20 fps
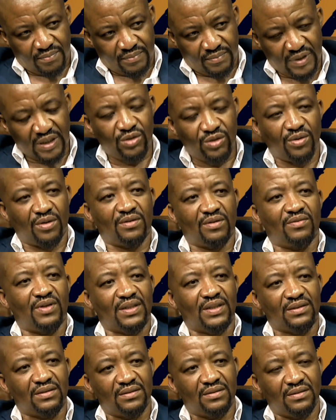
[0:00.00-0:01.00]
Each one of
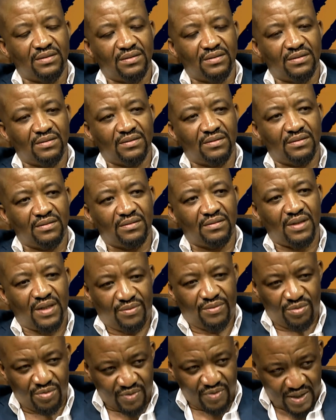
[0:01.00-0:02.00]
us
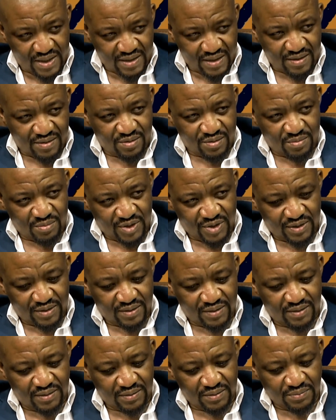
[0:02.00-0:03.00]
have to find their own
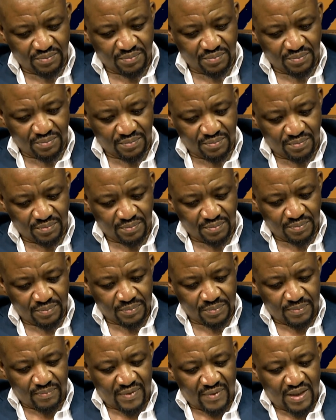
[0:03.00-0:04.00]
message.
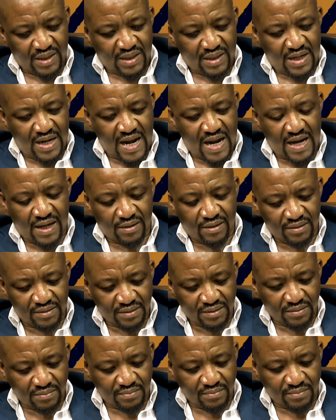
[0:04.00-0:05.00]
Now,
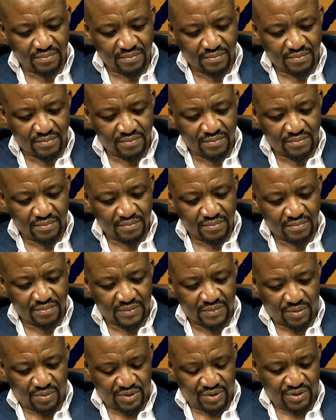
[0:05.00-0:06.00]

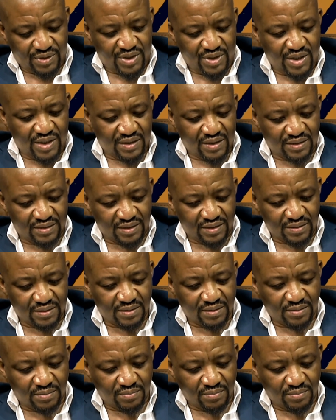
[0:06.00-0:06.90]
the question here says,